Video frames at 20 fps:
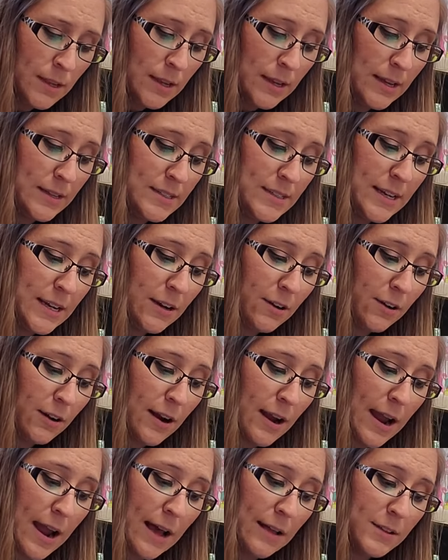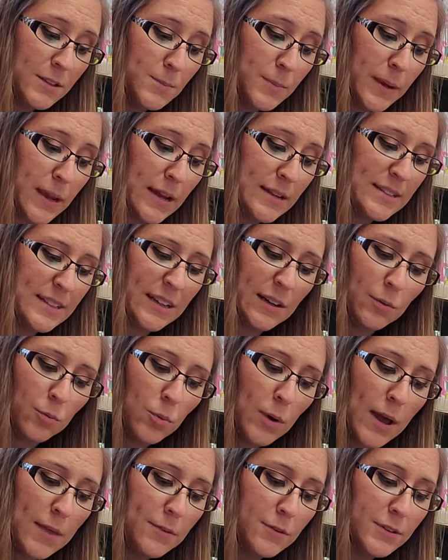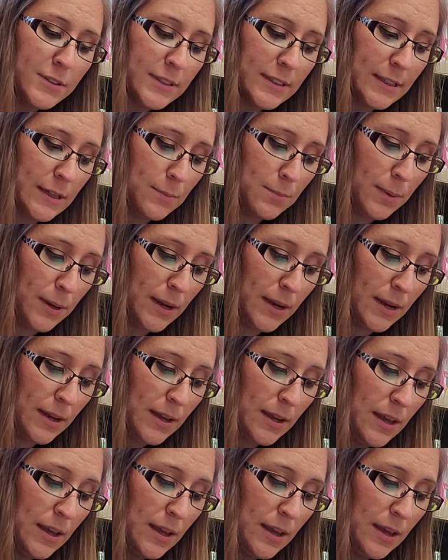And here Alice began to get rather sleepy,